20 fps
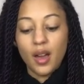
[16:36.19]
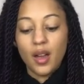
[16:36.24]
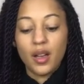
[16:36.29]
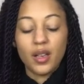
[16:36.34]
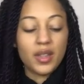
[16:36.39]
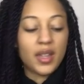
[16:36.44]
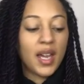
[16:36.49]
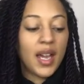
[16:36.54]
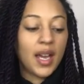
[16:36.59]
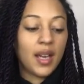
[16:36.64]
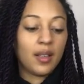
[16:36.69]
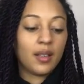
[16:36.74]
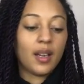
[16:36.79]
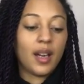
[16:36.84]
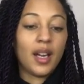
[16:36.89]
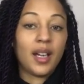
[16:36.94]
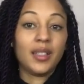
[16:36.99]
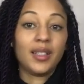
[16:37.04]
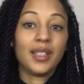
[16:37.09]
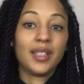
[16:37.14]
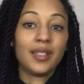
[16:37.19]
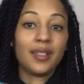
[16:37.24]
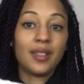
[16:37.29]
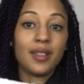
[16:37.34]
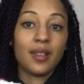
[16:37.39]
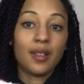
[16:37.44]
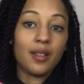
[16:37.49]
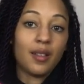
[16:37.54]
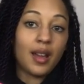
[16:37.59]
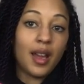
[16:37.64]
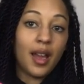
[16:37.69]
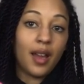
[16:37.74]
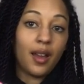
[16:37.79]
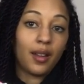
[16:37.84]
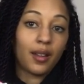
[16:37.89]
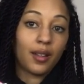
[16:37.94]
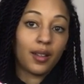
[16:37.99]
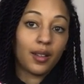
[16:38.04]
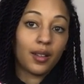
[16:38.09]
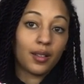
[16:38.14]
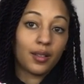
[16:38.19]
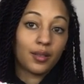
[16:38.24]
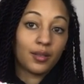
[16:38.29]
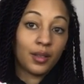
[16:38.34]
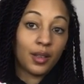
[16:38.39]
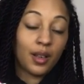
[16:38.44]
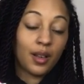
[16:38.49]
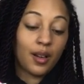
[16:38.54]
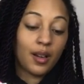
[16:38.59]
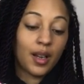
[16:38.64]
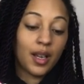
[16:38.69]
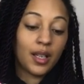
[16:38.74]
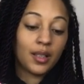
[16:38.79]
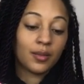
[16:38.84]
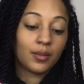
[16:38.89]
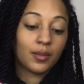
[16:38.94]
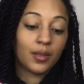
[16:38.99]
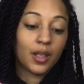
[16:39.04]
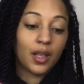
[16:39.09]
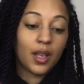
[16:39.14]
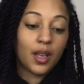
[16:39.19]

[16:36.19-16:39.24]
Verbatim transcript: I then added in the neck line